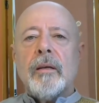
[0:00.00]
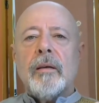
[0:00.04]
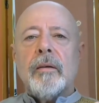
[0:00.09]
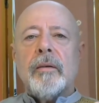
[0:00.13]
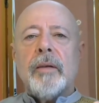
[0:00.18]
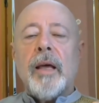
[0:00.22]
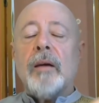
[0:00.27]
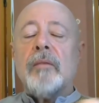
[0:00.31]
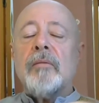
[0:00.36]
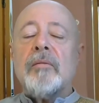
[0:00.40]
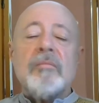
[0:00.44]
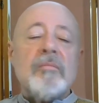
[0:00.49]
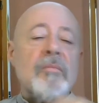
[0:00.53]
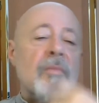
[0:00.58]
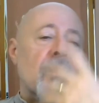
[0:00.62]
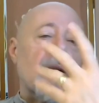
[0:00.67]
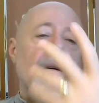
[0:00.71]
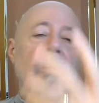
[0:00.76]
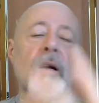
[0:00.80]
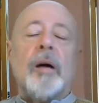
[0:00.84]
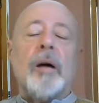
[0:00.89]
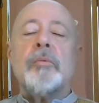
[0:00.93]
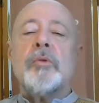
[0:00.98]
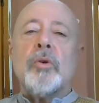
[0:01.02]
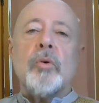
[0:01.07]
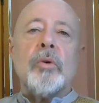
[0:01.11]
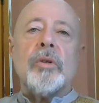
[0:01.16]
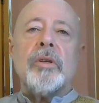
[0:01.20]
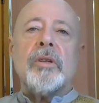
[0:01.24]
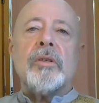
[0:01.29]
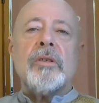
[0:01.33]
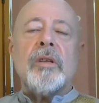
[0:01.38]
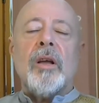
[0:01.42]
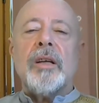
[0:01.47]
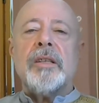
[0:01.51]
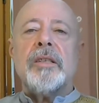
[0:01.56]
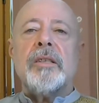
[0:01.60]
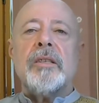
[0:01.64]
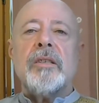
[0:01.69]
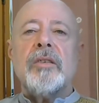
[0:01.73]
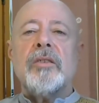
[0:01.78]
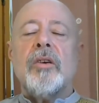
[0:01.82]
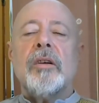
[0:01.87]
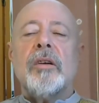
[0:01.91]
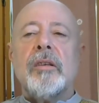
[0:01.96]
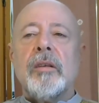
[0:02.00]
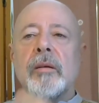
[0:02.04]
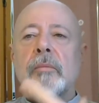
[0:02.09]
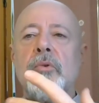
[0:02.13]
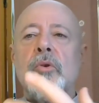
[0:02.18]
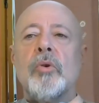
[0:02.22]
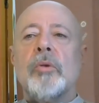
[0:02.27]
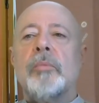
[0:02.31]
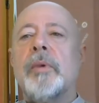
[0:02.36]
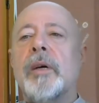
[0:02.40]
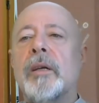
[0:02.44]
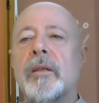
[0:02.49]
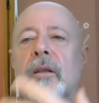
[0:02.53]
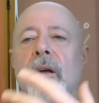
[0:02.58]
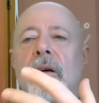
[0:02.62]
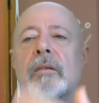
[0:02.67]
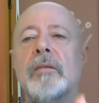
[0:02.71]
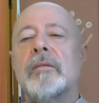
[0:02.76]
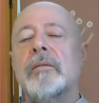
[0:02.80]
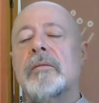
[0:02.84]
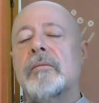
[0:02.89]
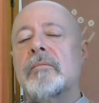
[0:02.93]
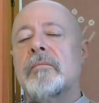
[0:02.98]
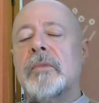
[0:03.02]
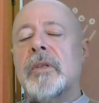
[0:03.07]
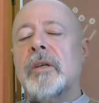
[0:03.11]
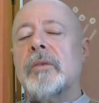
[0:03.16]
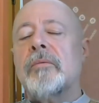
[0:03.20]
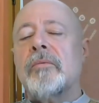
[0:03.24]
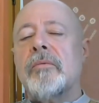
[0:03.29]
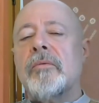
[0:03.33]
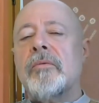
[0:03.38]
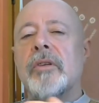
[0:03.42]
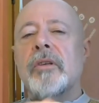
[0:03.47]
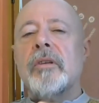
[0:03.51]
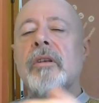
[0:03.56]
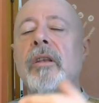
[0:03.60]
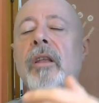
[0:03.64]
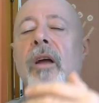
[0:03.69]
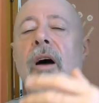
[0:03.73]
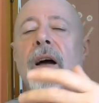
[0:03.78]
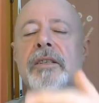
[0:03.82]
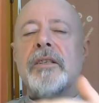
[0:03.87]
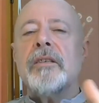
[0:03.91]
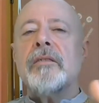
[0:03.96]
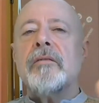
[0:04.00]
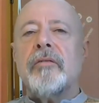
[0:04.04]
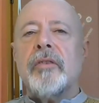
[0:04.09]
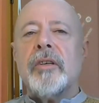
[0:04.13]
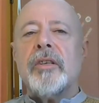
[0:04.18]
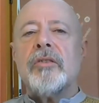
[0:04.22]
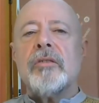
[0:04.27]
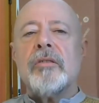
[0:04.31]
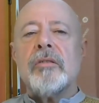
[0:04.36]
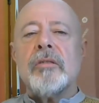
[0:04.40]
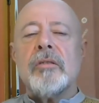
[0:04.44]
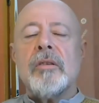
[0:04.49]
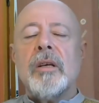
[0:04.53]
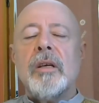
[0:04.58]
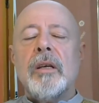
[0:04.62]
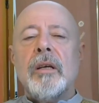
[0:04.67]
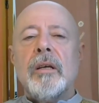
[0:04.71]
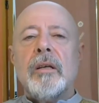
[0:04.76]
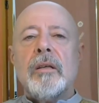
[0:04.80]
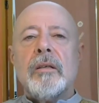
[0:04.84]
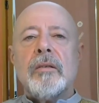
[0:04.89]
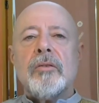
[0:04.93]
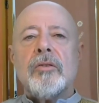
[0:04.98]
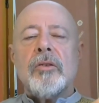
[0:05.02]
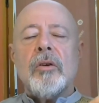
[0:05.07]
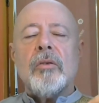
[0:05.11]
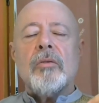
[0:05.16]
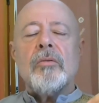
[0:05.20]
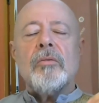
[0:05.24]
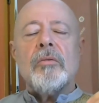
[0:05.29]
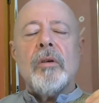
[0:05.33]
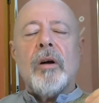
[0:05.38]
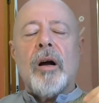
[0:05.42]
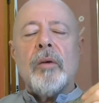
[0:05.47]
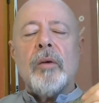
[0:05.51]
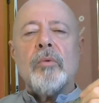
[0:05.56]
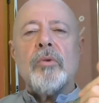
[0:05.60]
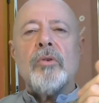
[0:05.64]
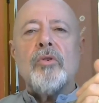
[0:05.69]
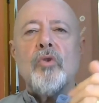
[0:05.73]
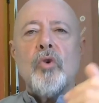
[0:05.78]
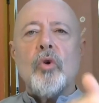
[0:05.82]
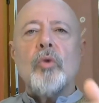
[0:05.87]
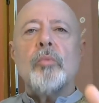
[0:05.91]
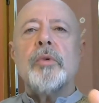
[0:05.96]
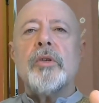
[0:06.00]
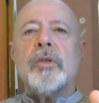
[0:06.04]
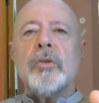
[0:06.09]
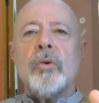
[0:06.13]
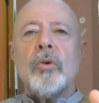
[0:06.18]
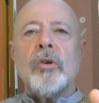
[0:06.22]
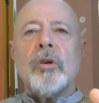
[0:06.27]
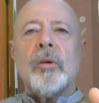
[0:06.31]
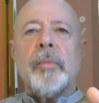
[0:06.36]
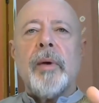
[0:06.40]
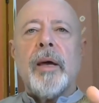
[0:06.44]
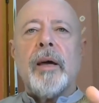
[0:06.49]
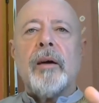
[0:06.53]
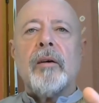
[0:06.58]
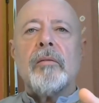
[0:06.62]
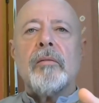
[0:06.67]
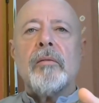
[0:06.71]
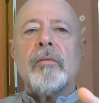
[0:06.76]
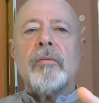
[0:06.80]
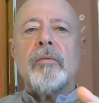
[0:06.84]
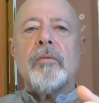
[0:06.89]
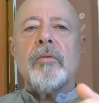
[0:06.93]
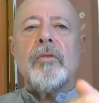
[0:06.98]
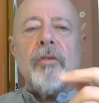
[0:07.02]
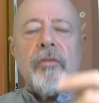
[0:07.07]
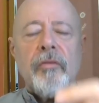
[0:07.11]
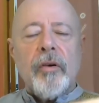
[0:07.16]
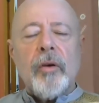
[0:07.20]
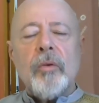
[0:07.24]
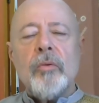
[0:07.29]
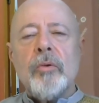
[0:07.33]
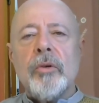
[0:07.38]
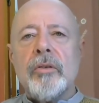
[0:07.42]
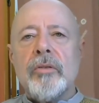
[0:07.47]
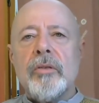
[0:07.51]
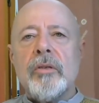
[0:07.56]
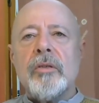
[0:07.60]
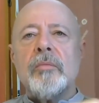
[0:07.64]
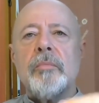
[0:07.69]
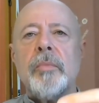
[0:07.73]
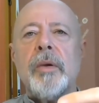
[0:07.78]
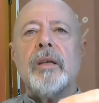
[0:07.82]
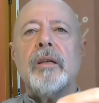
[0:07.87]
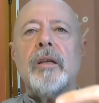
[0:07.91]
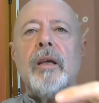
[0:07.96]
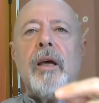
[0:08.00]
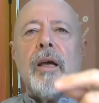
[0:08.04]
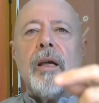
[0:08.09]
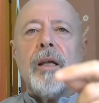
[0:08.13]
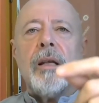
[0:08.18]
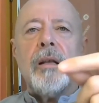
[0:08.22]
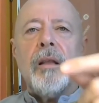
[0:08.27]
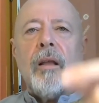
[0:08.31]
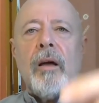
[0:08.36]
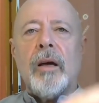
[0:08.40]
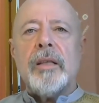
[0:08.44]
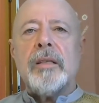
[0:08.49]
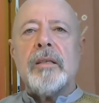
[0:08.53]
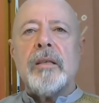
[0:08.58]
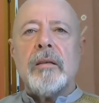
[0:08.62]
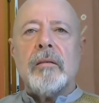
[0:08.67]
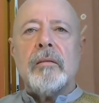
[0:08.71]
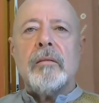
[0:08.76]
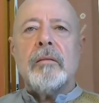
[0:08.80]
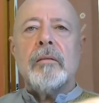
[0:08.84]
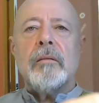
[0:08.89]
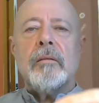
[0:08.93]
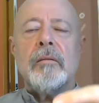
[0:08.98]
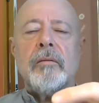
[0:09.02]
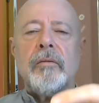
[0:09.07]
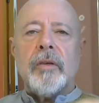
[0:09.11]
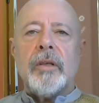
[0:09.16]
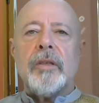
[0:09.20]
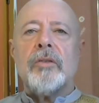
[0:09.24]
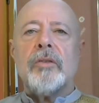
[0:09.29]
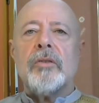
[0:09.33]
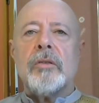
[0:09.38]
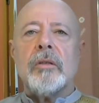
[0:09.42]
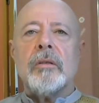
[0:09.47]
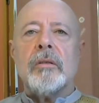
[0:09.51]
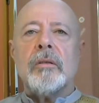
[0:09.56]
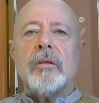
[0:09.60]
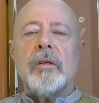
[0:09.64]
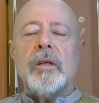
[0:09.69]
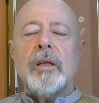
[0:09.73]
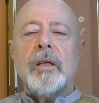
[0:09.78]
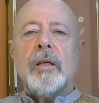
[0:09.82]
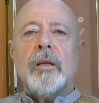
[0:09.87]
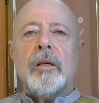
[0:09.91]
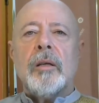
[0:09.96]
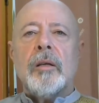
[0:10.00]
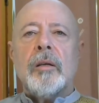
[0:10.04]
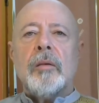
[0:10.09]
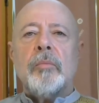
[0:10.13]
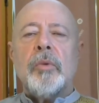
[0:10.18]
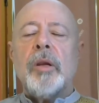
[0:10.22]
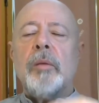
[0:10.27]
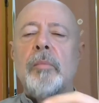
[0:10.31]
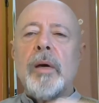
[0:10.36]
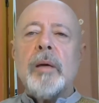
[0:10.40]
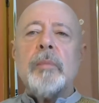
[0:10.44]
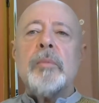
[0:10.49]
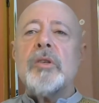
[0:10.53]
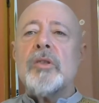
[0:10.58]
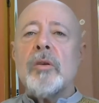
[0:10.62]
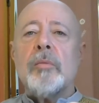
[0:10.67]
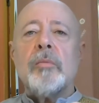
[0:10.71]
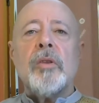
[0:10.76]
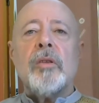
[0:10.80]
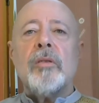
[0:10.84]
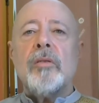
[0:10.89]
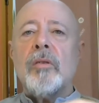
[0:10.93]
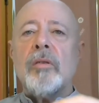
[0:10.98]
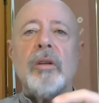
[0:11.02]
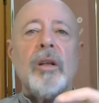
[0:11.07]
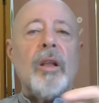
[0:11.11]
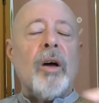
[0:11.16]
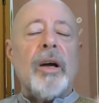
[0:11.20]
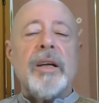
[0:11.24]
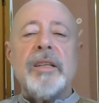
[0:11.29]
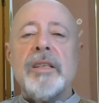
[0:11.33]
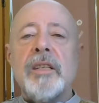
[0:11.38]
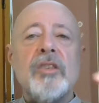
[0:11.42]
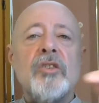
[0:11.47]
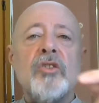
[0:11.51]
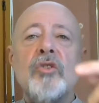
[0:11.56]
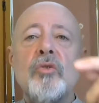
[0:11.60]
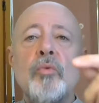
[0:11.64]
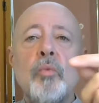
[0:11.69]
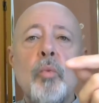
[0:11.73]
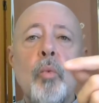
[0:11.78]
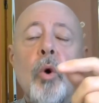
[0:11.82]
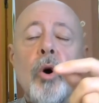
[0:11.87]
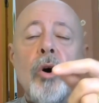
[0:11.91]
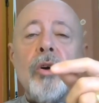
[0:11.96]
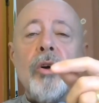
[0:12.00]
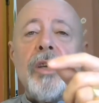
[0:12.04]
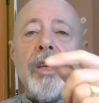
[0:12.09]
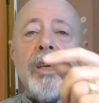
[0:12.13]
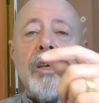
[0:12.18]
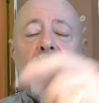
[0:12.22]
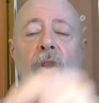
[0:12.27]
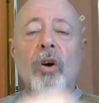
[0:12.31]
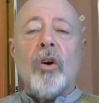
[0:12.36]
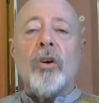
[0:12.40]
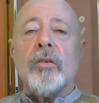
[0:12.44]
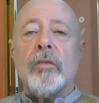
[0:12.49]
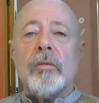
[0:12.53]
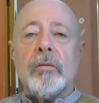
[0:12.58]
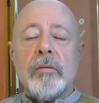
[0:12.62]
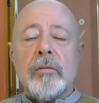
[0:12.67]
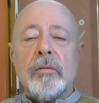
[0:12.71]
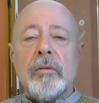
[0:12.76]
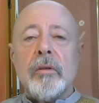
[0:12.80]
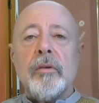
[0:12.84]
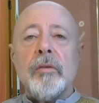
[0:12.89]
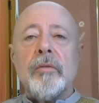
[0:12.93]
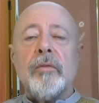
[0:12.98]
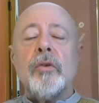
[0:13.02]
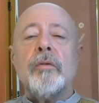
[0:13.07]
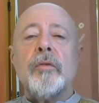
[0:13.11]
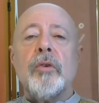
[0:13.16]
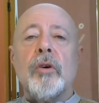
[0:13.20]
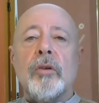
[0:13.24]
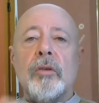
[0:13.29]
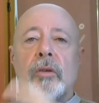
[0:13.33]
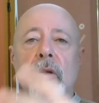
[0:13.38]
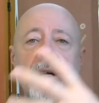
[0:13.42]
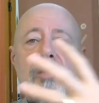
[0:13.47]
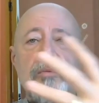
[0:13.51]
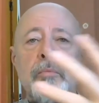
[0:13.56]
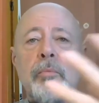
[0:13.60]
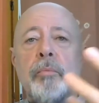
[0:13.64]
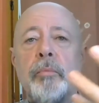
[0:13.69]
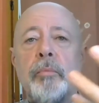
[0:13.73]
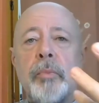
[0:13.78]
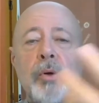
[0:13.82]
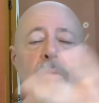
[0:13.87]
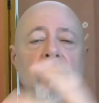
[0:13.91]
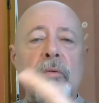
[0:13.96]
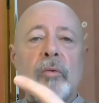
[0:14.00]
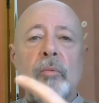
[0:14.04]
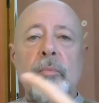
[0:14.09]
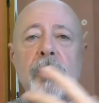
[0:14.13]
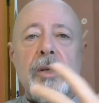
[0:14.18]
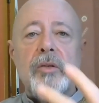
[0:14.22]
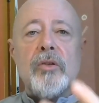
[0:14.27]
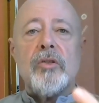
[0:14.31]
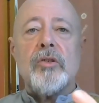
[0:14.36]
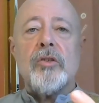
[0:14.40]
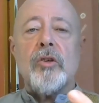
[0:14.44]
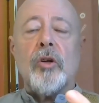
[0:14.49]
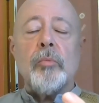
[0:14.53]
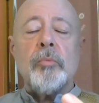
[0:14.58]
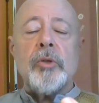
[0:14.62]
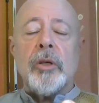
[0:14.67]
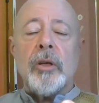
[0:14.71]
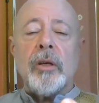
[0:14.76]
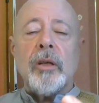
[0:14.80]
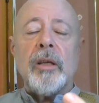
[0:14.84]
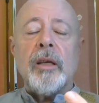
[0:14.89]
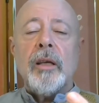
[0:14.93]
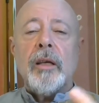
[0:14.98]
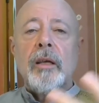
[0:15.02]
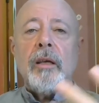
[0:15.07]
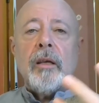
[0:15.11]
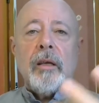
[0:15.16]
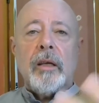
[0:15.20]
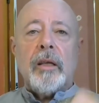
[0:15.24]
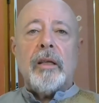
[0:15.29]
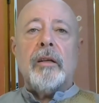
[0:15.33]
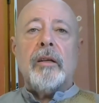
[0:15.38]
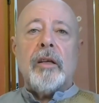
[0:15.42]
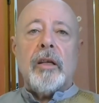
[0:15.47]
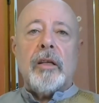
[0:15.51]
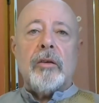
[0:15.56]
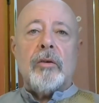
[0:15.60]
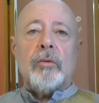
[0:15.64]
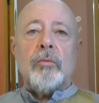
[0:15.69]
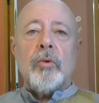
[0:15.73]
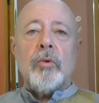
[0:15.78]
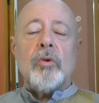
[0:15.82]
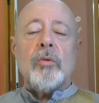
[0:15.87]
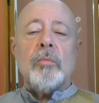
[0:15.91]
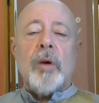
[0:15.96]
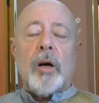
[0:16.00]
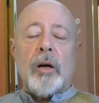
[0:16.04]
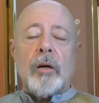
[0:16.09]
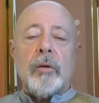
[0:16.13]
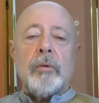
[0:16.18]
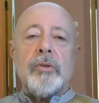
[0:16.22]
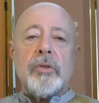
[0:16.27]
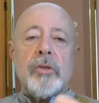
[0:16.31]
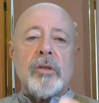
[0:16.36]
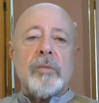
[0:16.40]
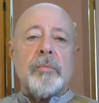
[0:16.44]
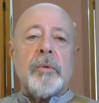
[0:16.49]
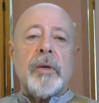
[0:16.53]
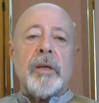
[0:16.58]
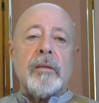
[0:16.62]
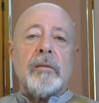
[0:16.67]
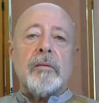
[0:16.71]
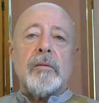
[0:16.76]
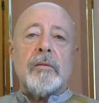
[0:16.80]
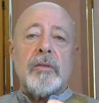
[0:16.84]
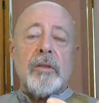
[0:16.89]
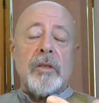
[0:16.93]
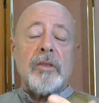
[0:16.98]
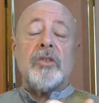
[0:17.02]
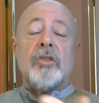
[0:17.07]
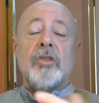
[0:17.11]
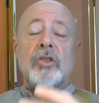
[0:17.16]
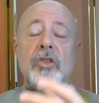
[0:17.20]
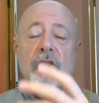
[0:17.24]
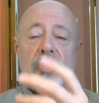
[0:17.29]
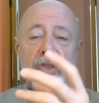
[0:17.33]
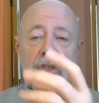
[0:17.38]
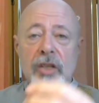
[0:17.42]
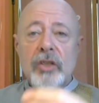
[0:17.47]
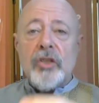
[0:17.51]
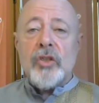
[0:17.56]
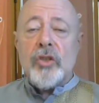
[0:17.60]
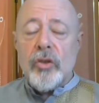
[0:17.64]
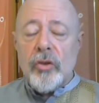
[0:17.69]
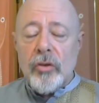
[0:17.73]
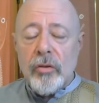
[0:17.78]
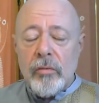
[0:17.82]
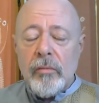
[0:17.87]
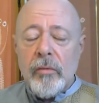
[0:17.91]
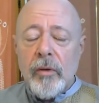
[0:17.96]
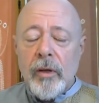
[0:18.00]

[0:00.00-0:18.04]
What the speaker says: Now, I'm talking as a lighting designer, I'm talking about the lighting fixtures. So I would normally talk about the focus as being a lighting fixture. But it may be something that the lighting is working on. If you've got a nice, beautiful piece of sculpture in a room, I would suggest to you